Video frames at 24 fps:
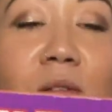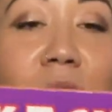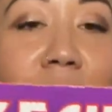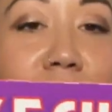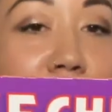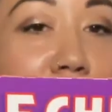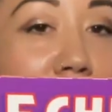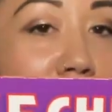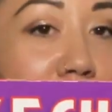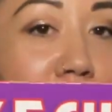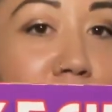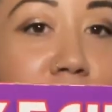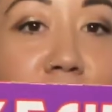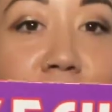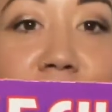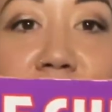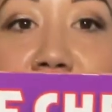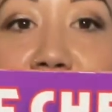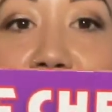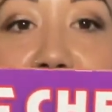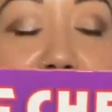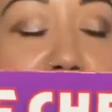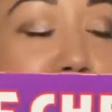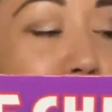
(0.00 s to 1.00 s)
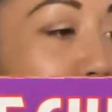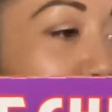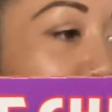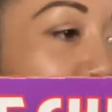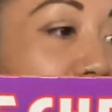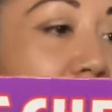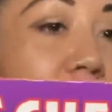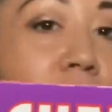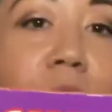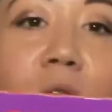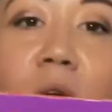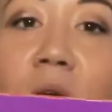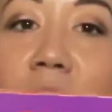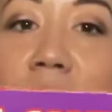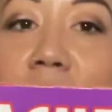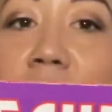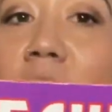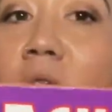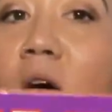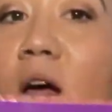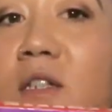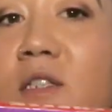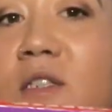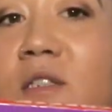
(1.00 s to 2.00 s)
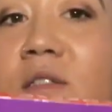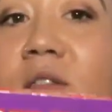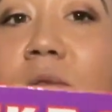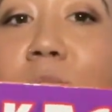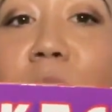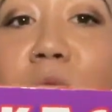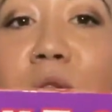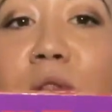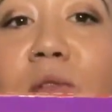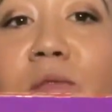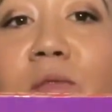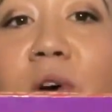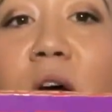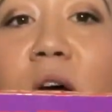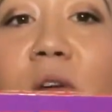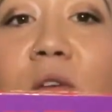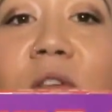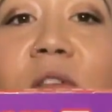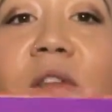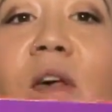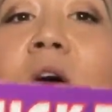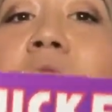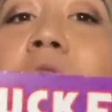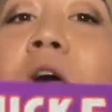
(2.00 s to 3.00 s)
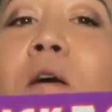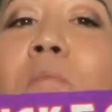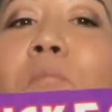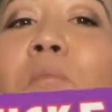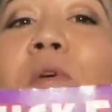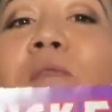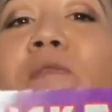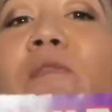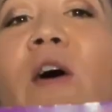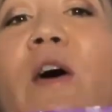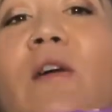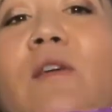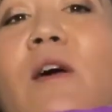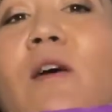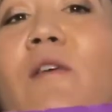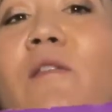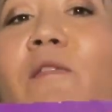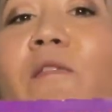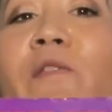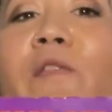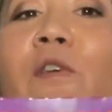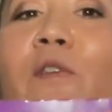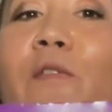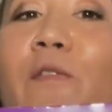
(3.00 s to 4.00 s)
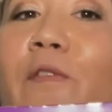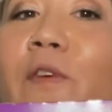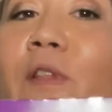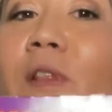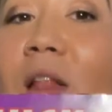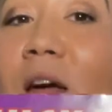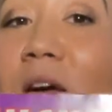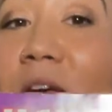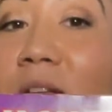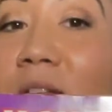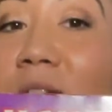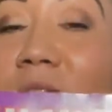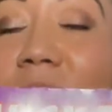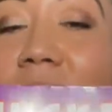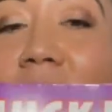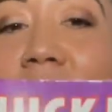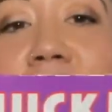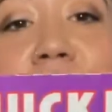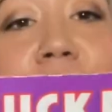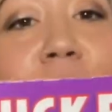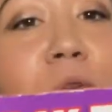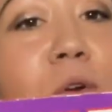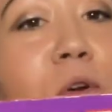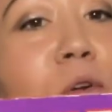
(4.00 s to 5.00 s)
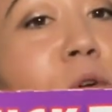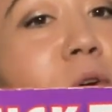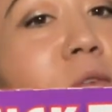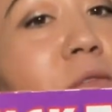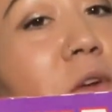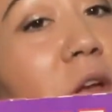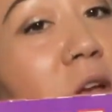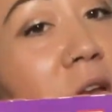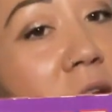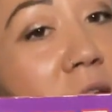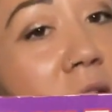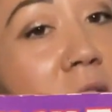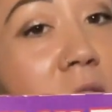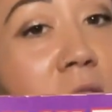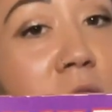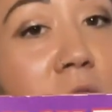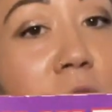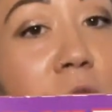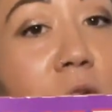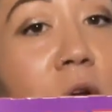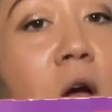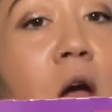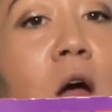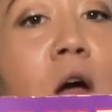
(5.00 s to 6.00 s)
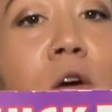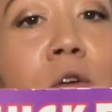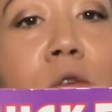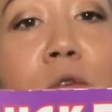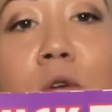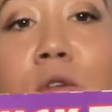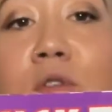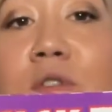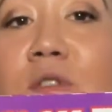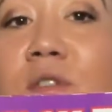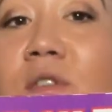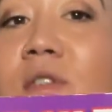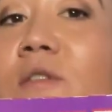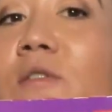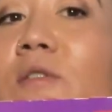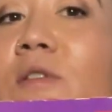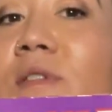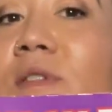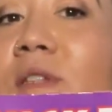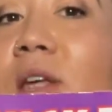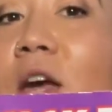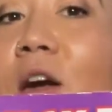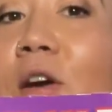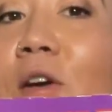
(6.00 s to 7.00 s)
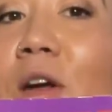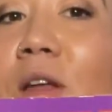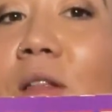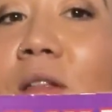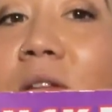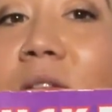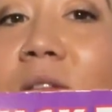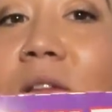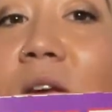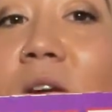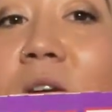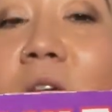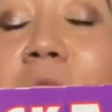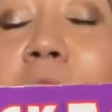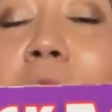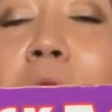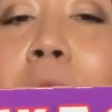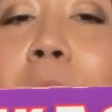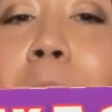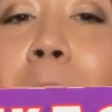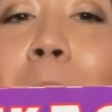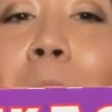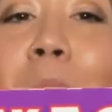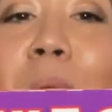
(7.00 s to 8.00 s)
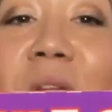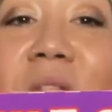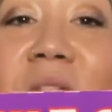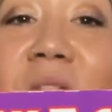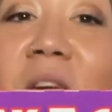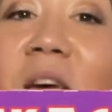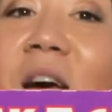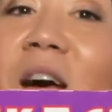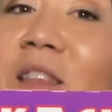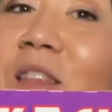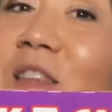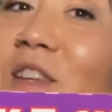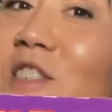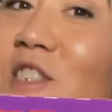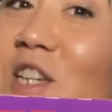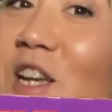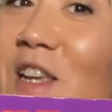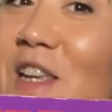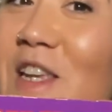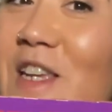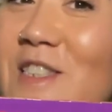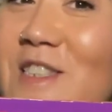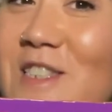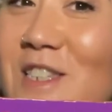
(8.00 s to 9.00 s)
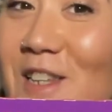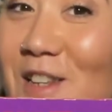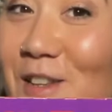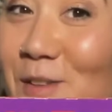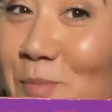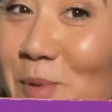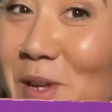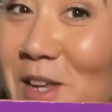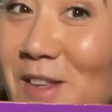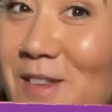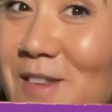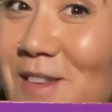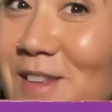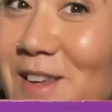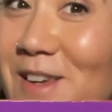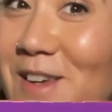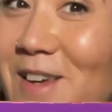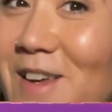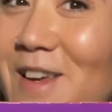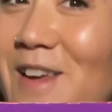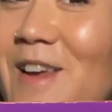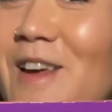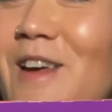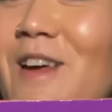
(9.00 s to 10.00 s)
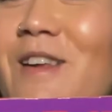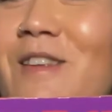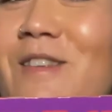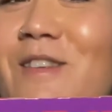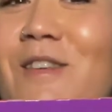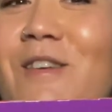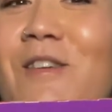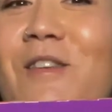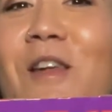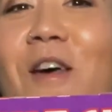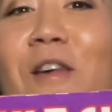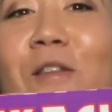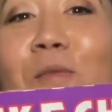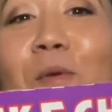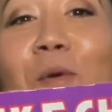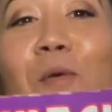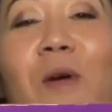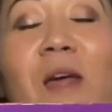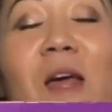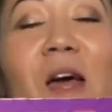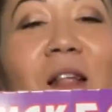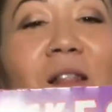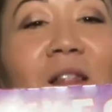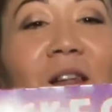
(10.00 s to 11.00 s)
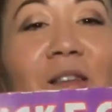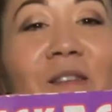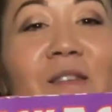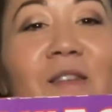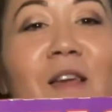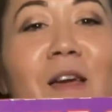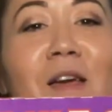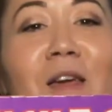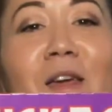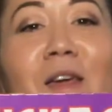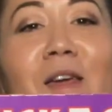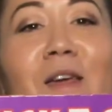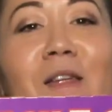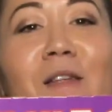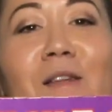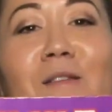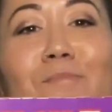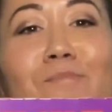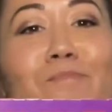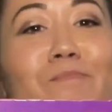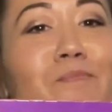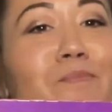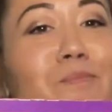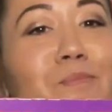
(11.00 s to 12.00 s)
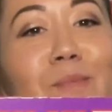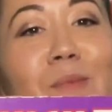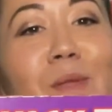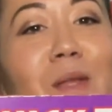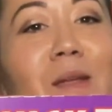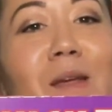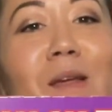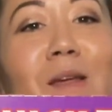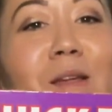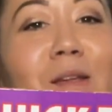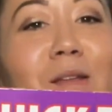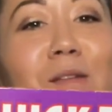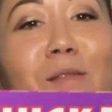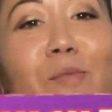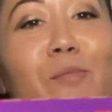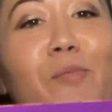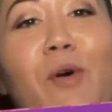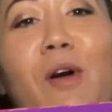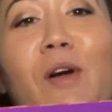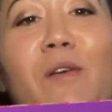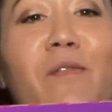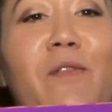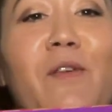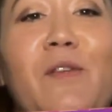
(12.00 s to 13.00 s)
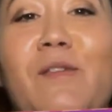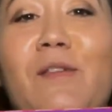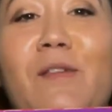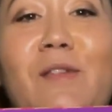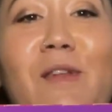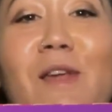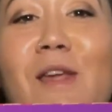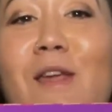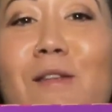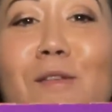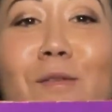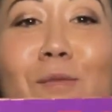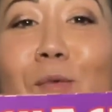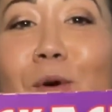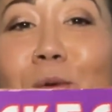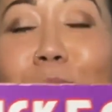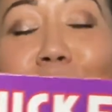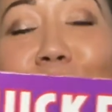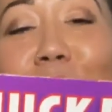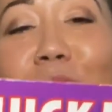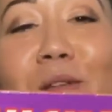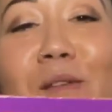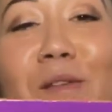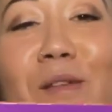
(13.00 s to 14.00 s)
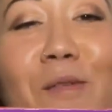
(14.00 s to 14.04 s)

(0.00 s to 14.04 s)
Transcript: I know we're still kind of cautious about the virus, but found out Food for Less. I don't know if any other grocery stores carry this yet, but they got the Chuck E. Cheese pizza. So that's what we had last night, and it's breakfast and the kids want pizza